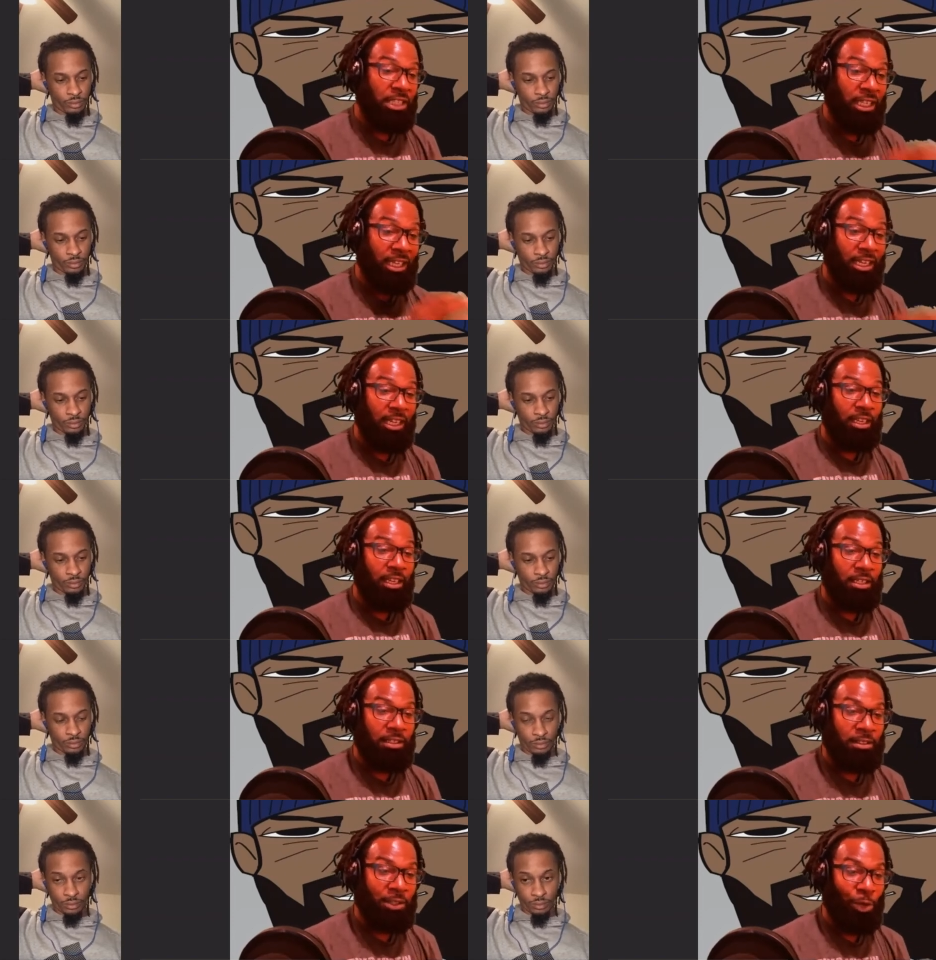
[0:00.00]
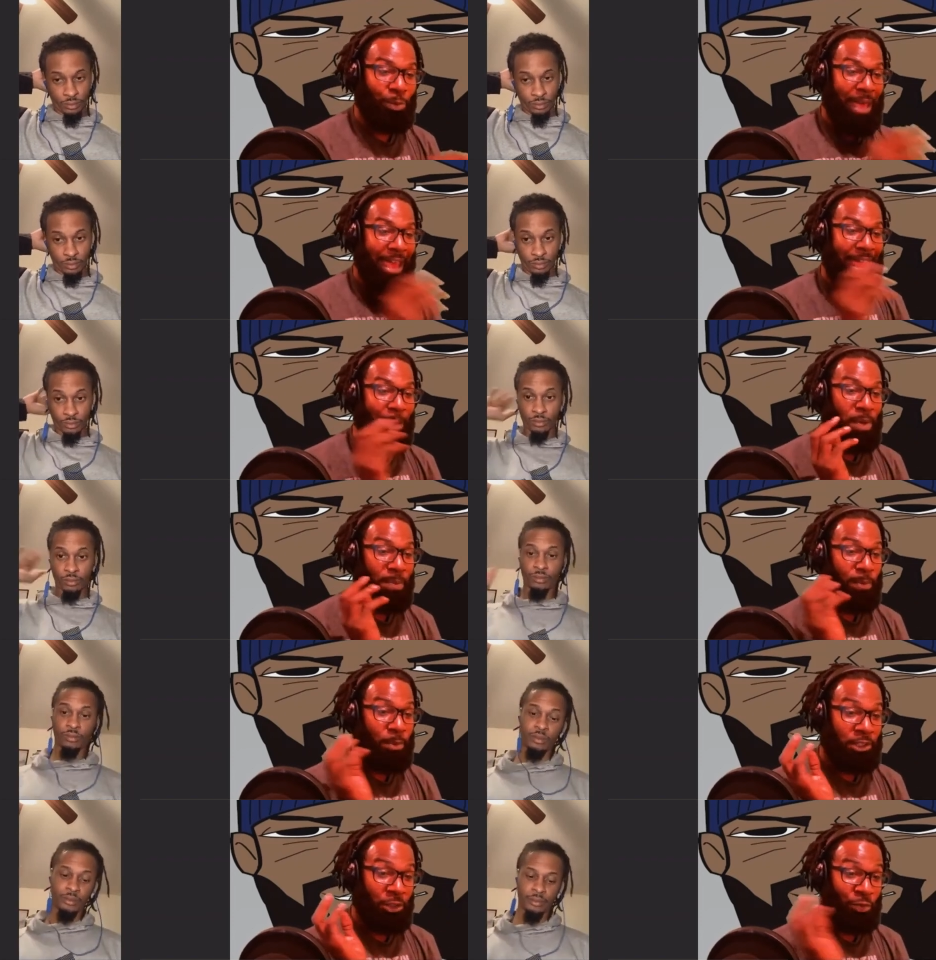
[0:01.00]
Speaker 1: to get in. So bad
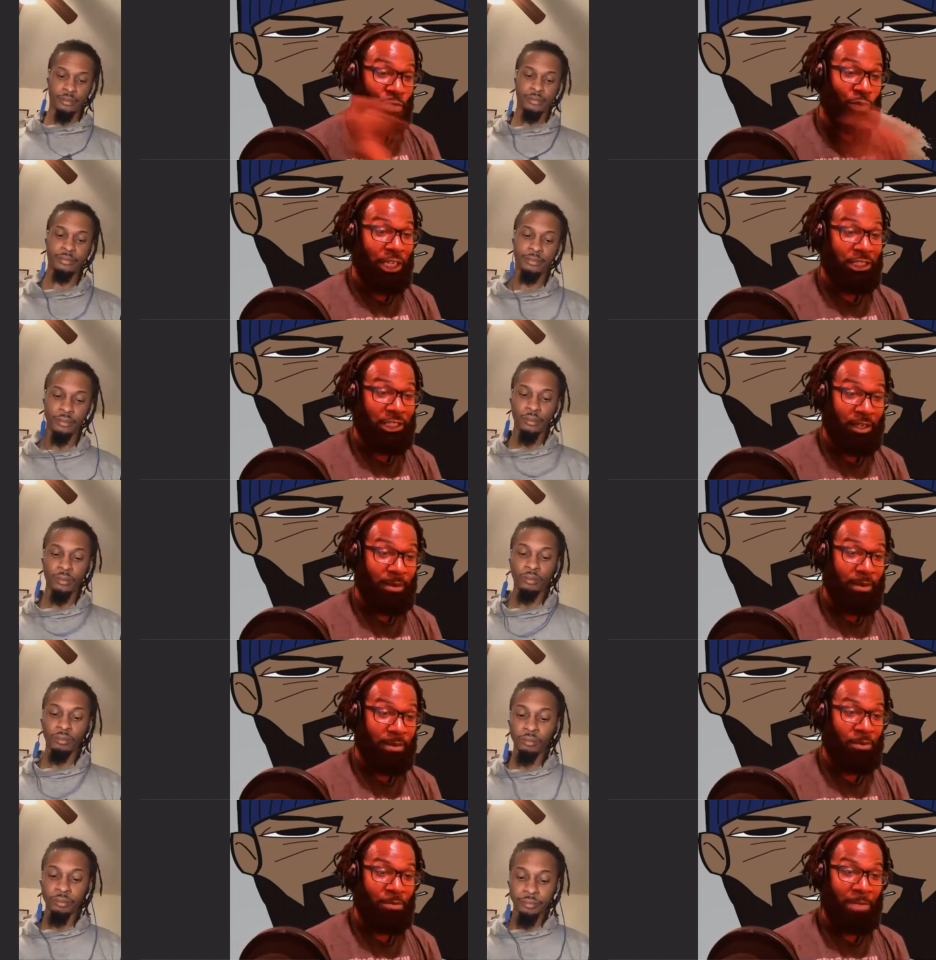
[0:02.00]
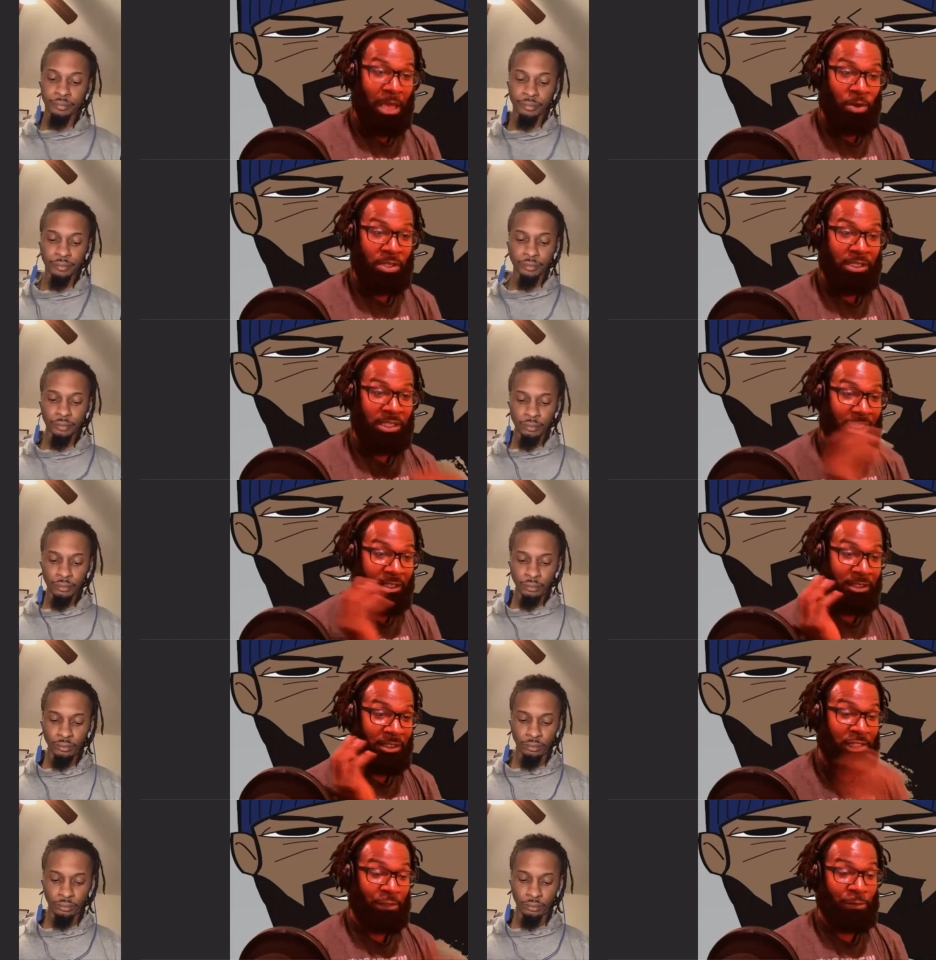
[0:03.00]
people was just rushing the metal
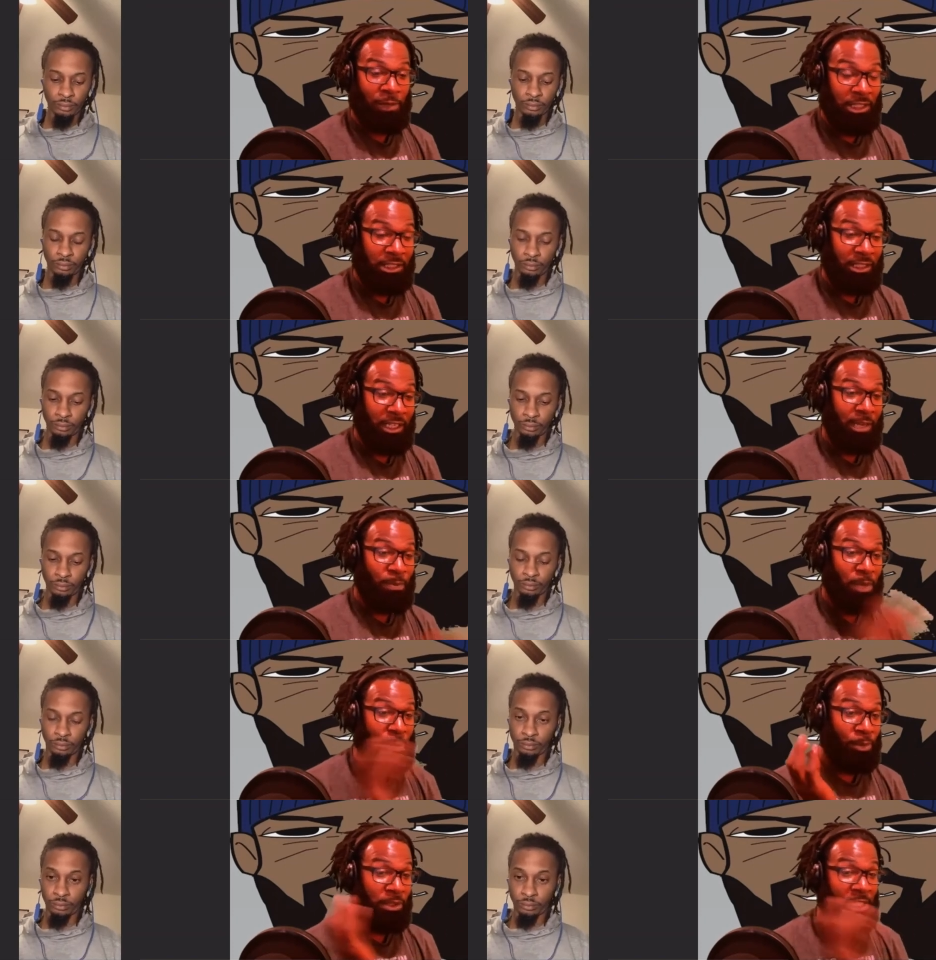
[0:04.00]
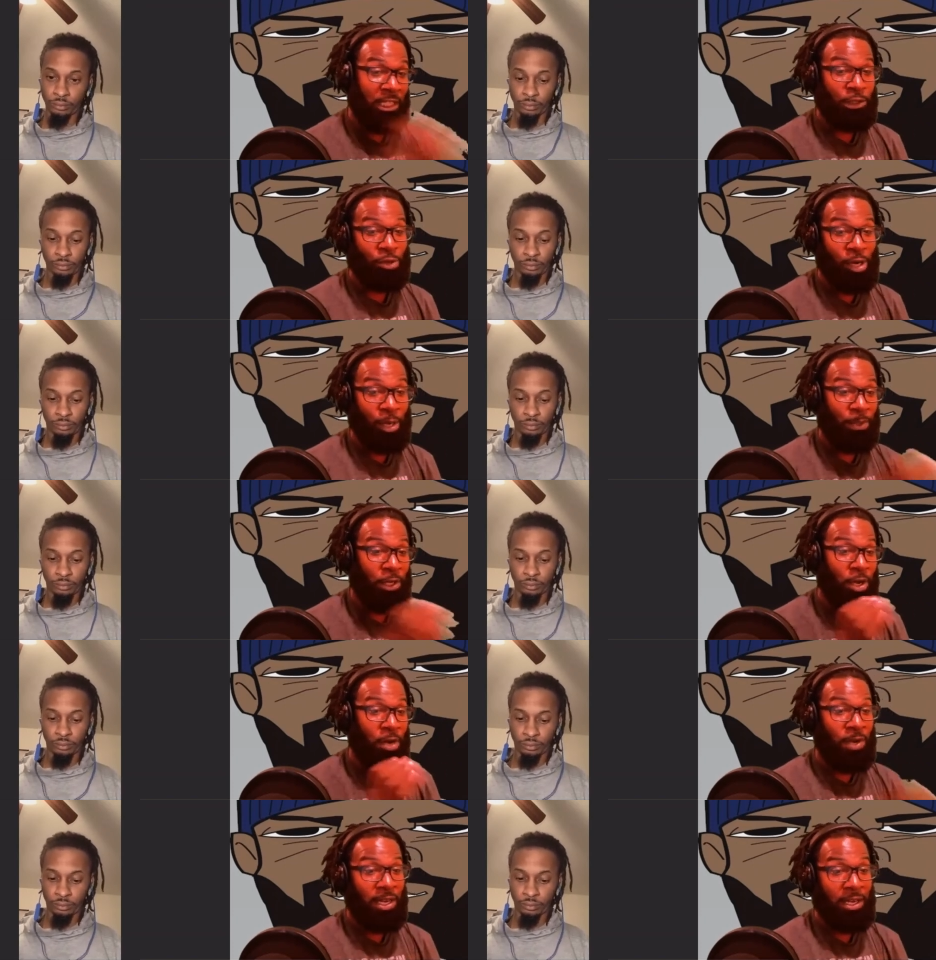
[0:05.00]
detectors and shit, rushing in. People was getting trampled
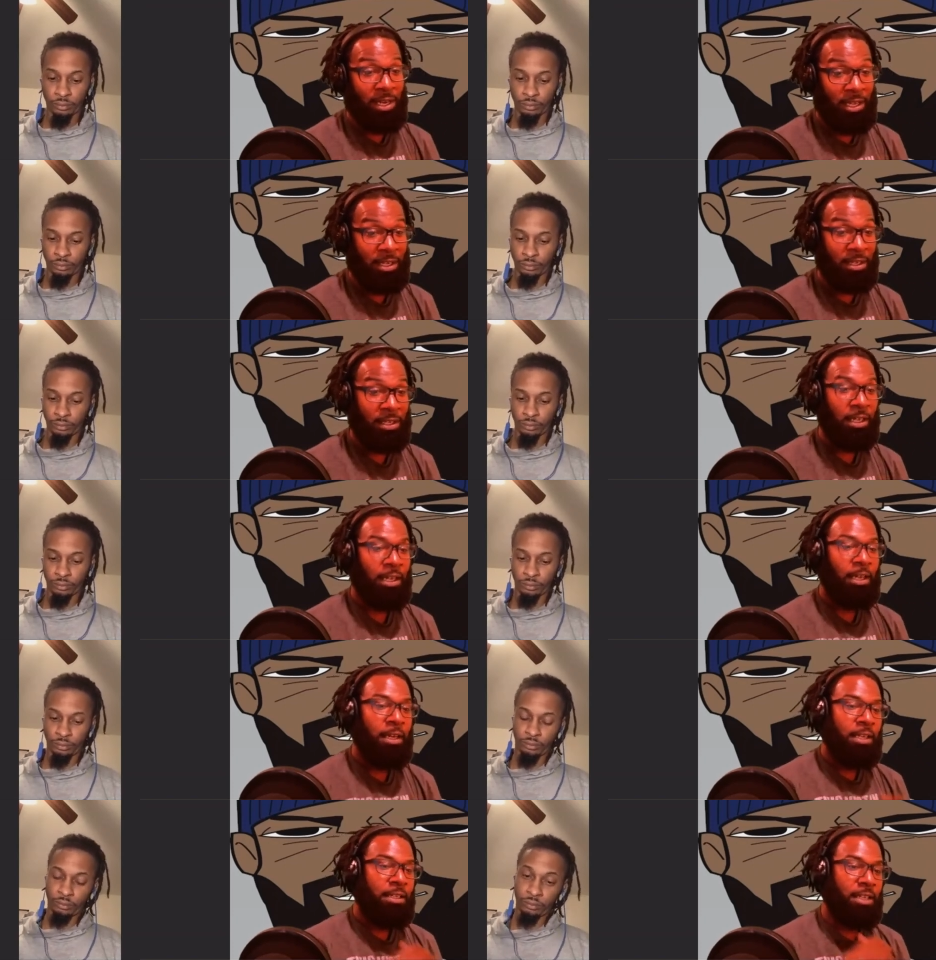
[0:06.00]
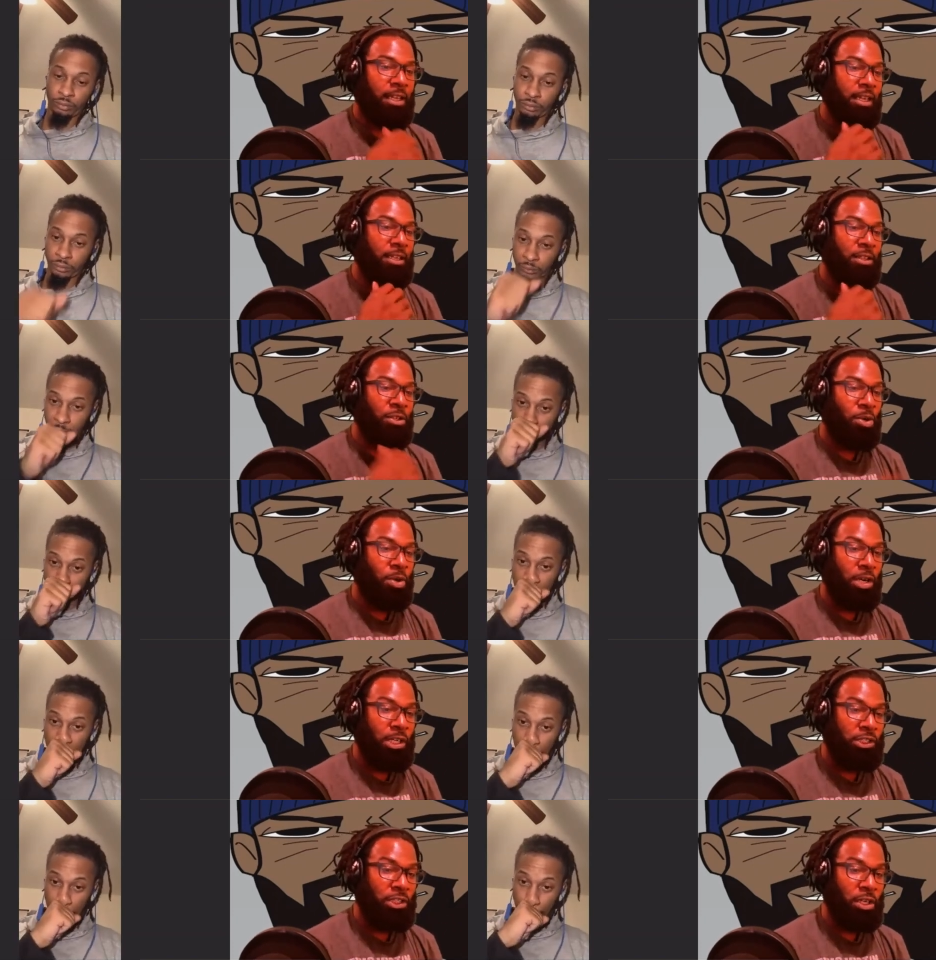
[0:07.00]
already there. Then
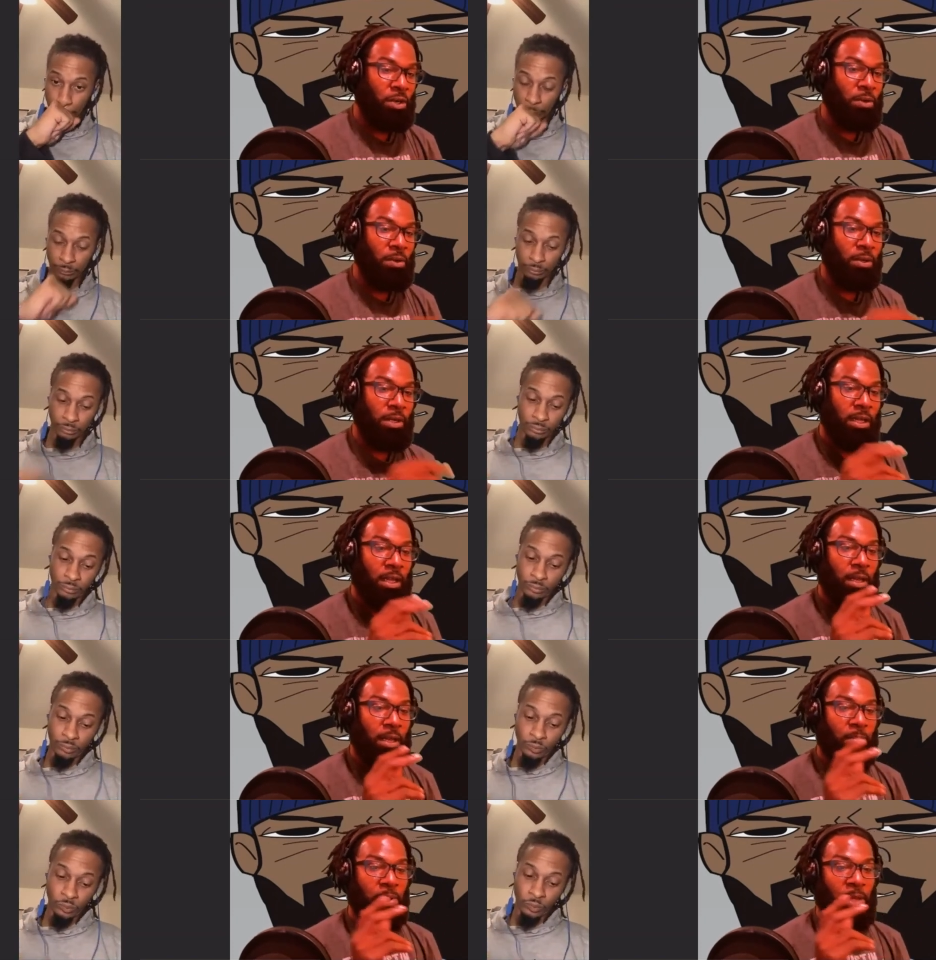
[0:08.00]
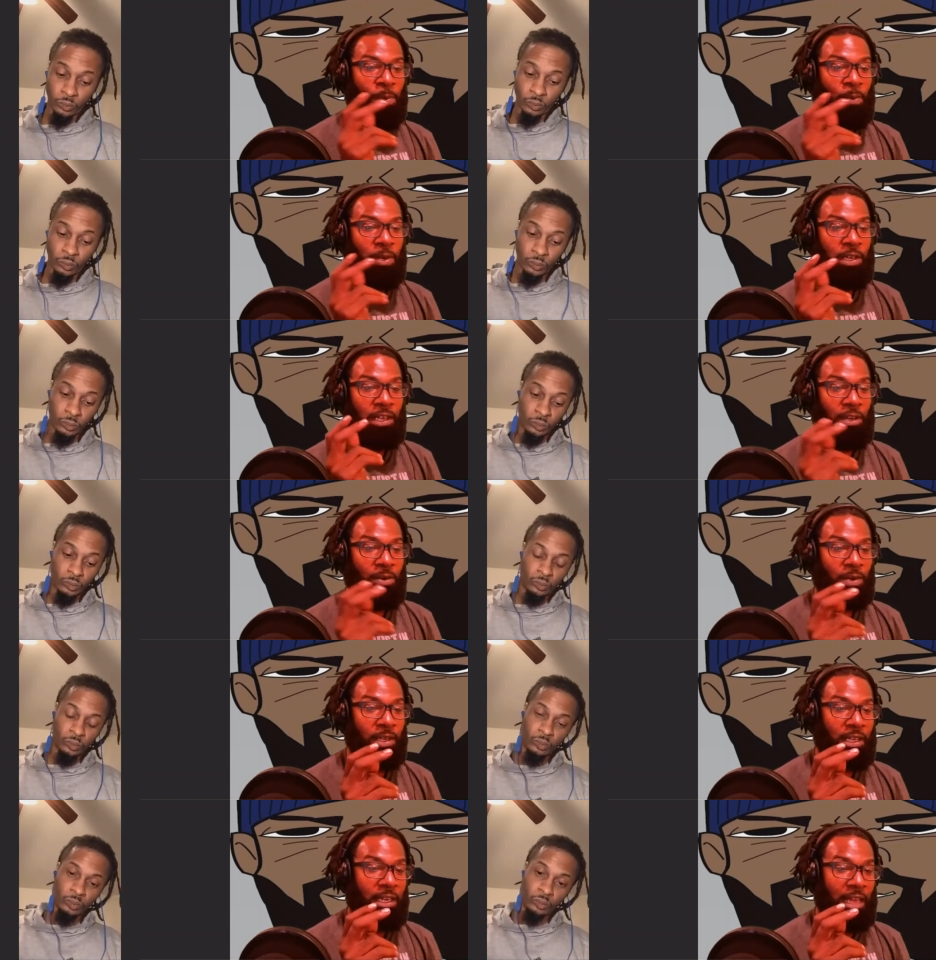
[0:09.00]
during the show, people were
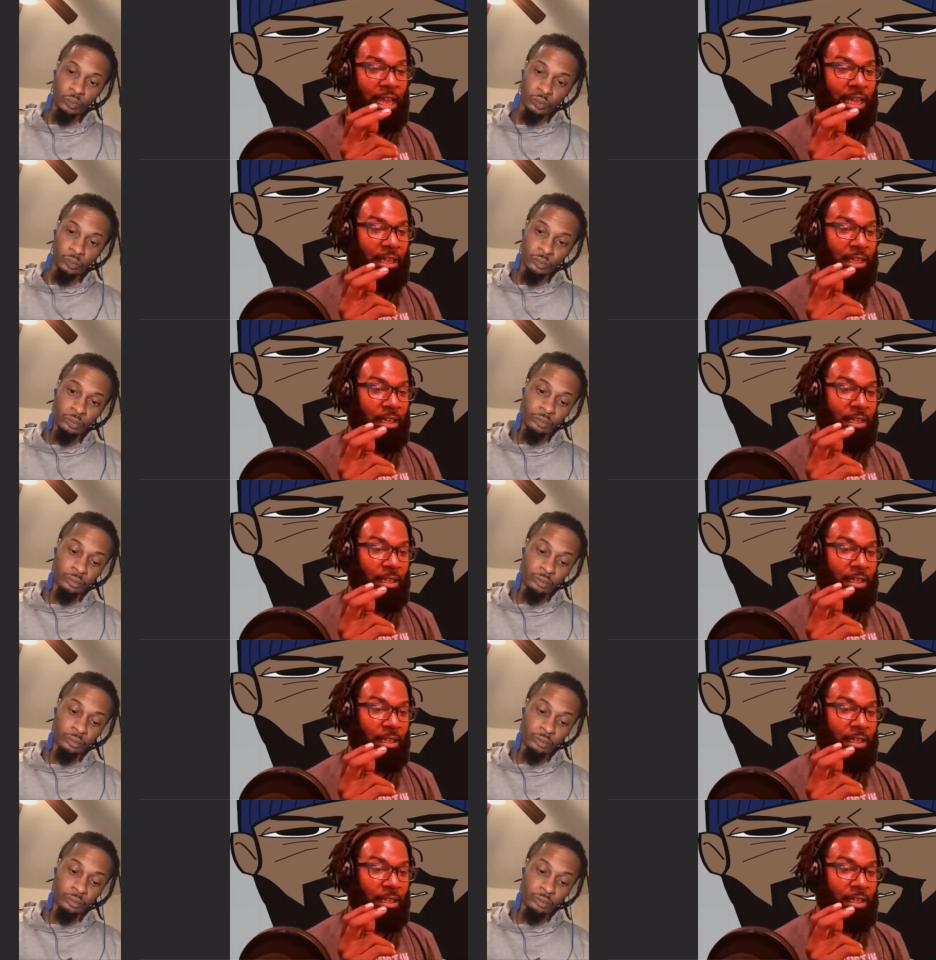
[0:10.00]
literally like